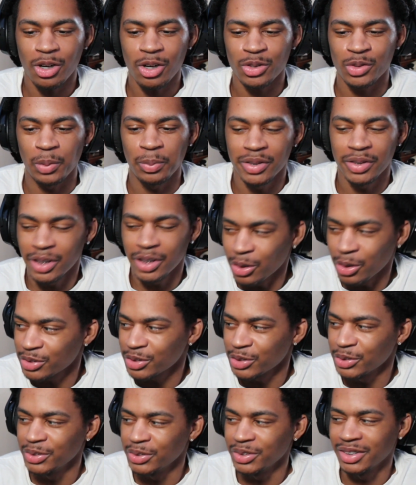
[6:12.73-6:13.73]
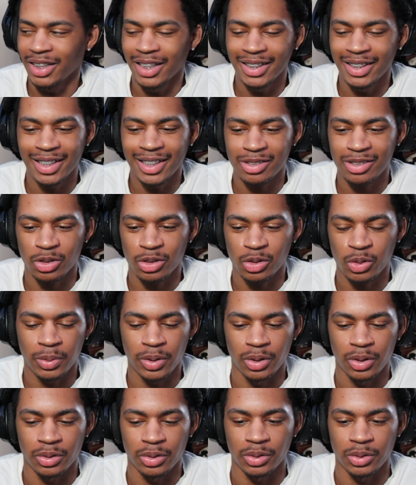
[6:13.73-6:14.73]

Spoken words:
superhero suit? I think that's a superhero suit.